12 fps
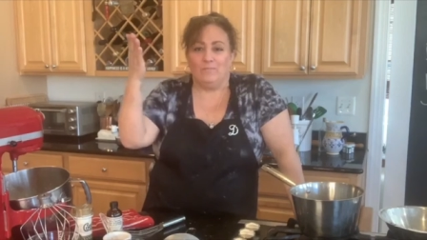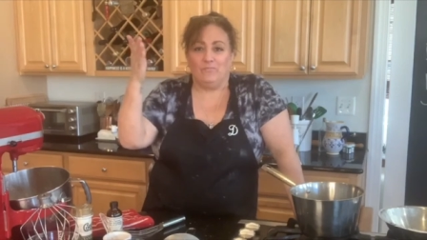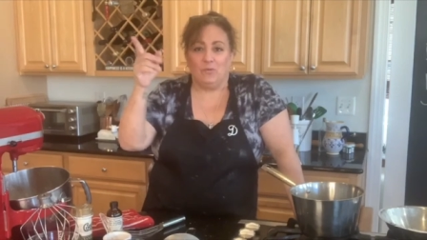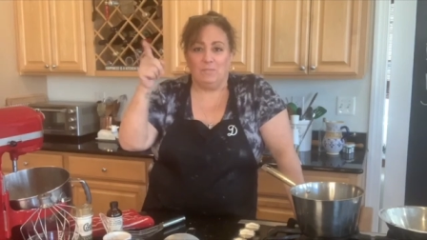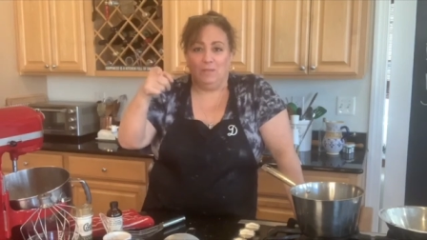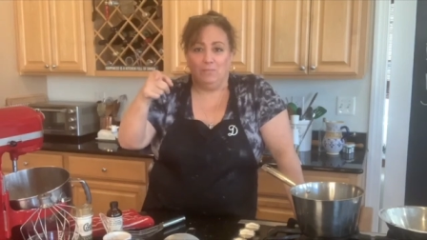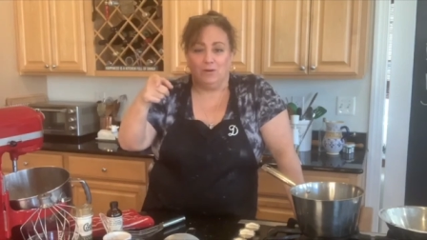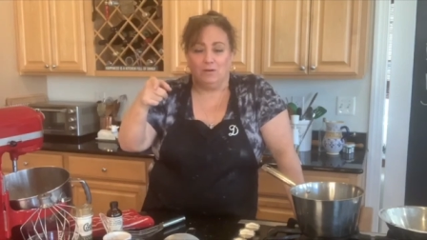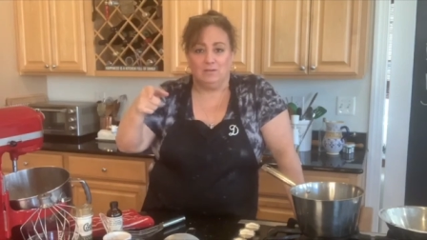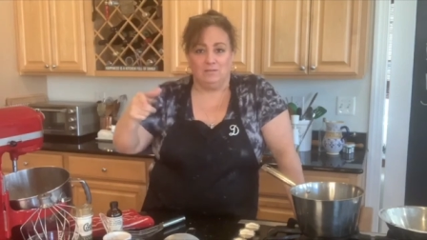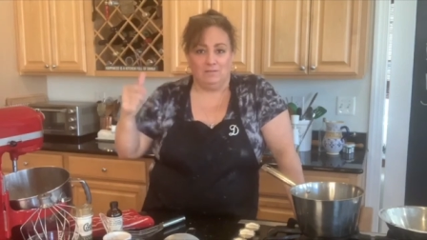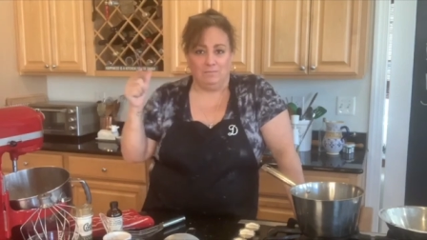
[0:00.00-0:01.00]

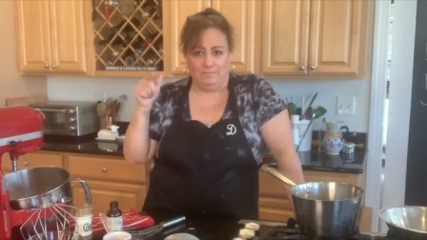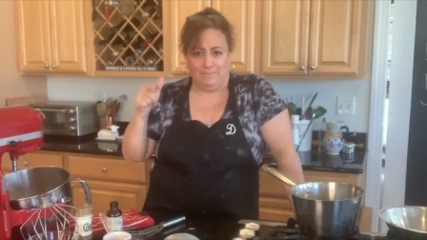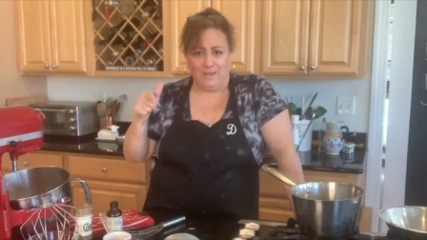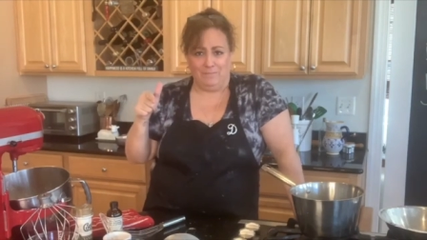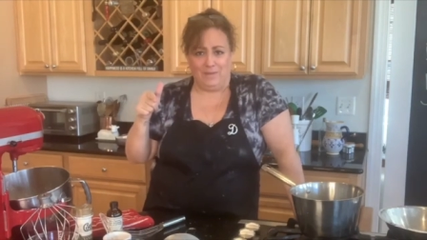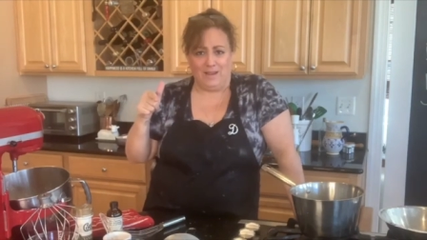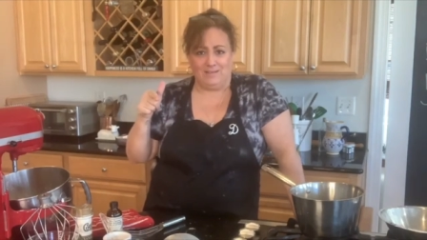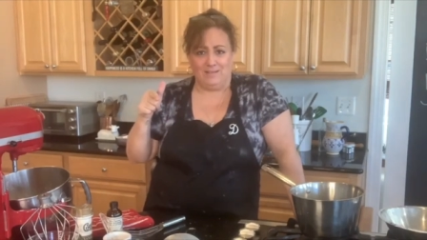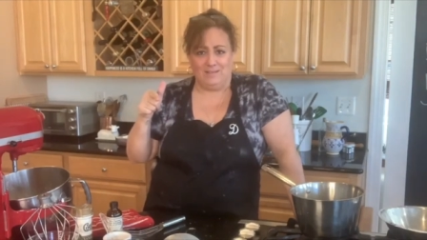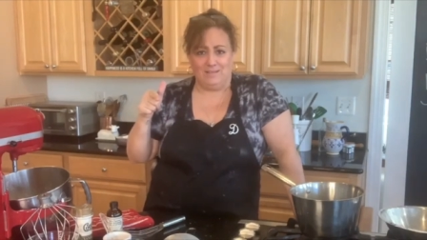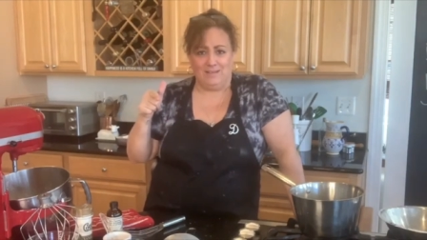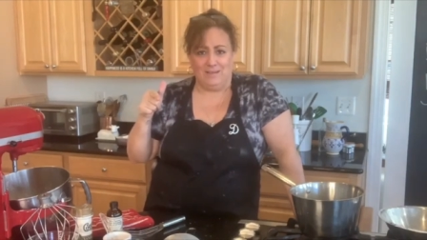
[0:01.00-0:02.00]
Remember, get back to
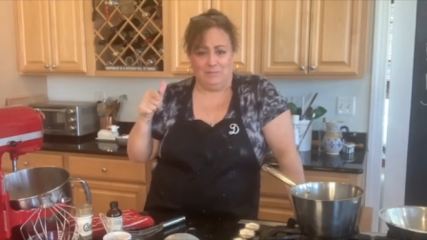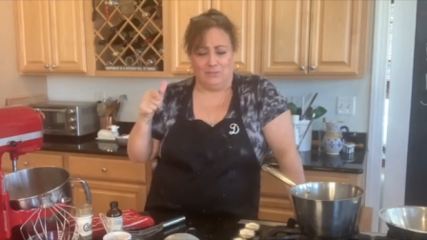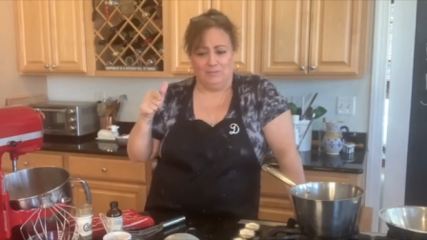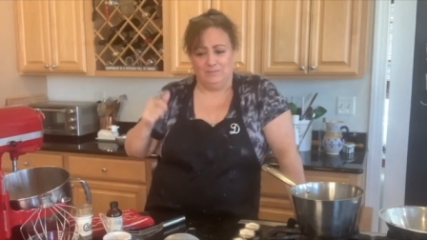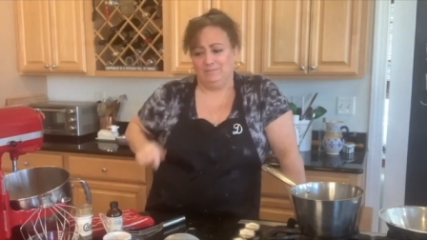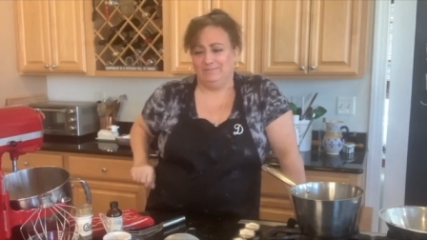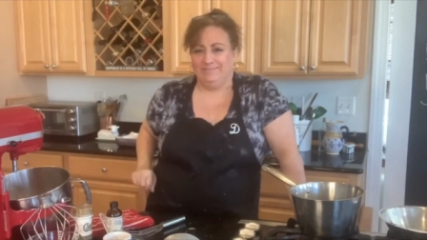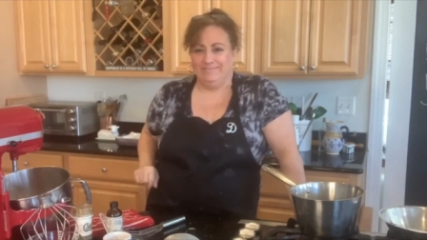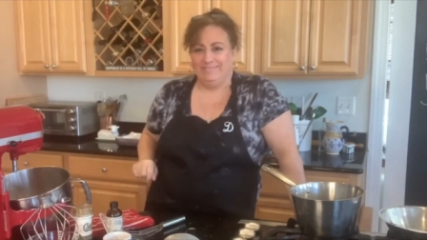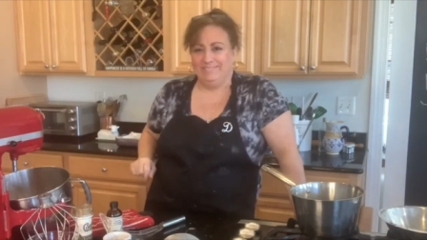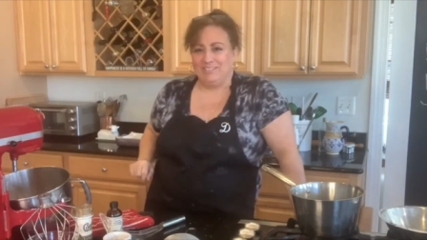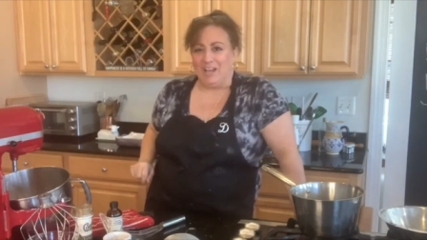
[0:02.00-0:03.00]
the table.
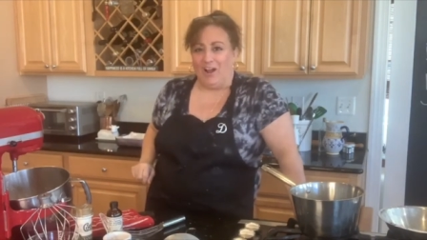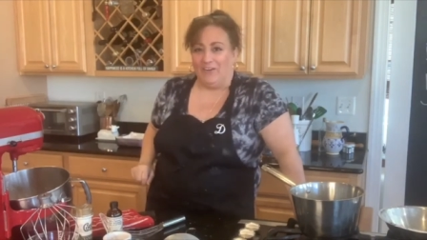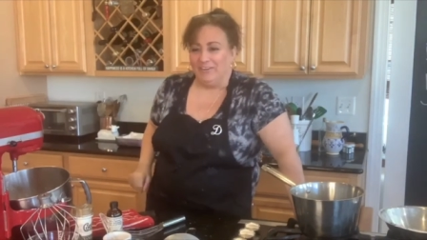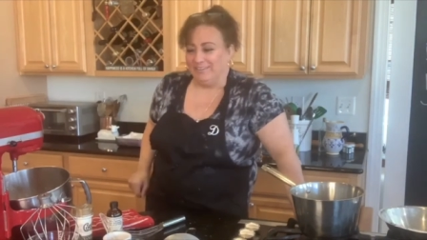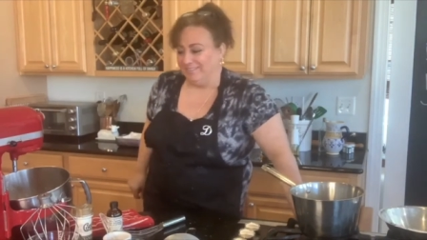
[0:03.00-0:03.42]
Ciao.